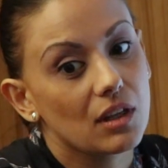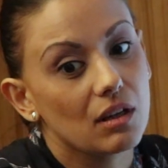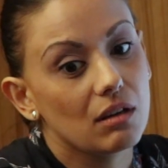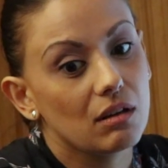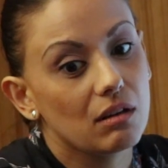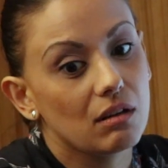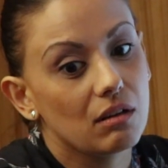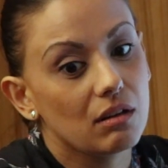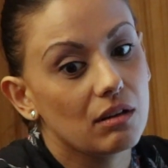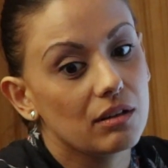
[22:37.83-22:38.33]

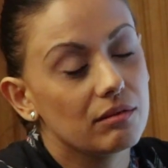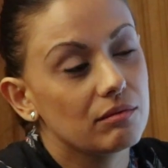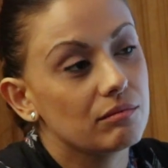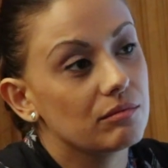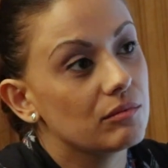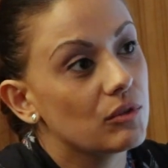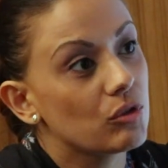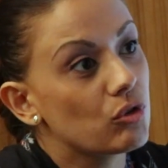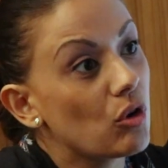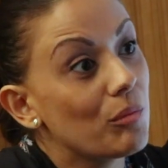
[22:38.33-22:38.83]

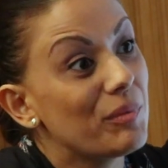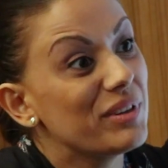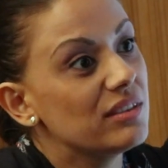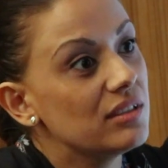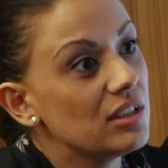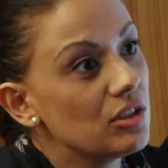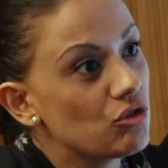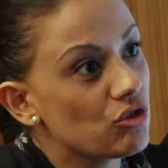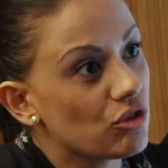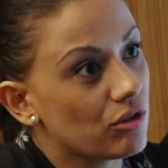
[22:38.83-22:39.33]
Roma
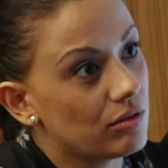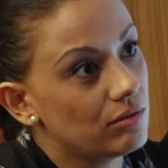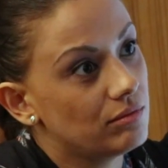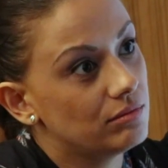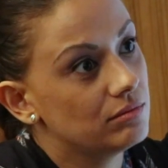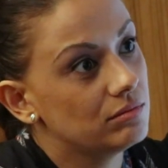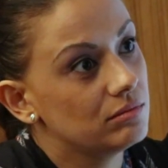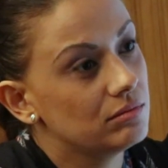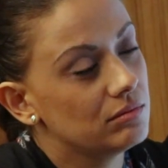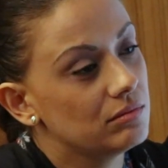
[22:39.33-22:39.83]
teacher,
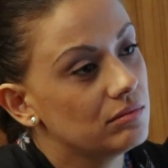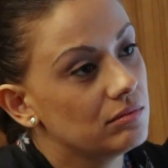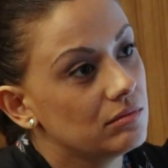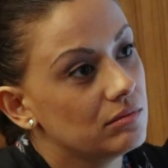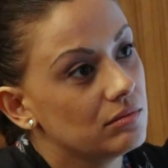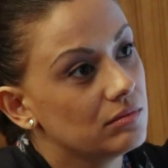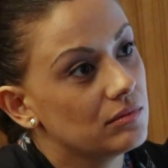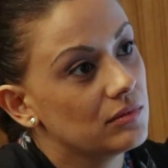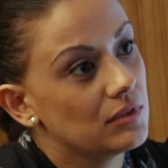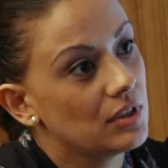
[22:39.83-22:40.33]

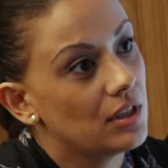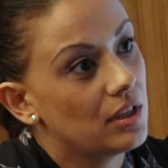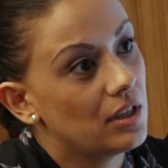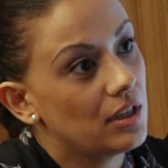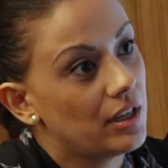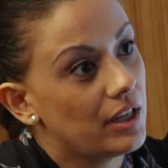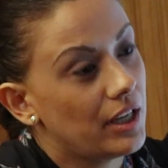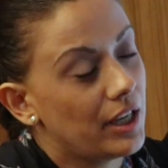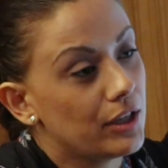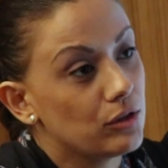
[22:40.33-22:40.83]

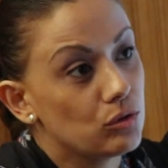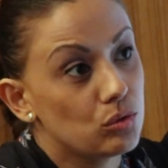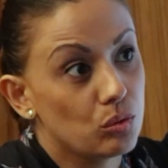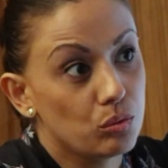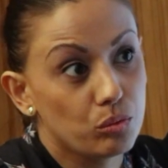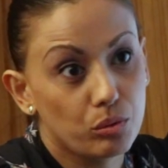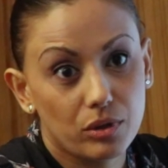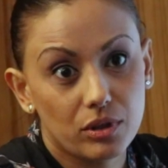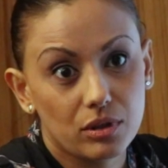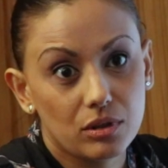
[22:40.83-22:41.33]
and to
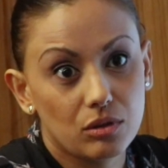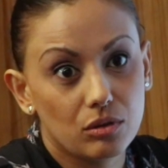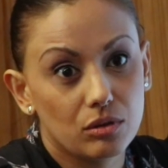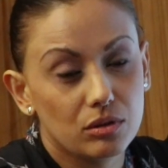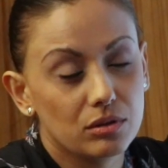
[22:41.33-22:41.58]
work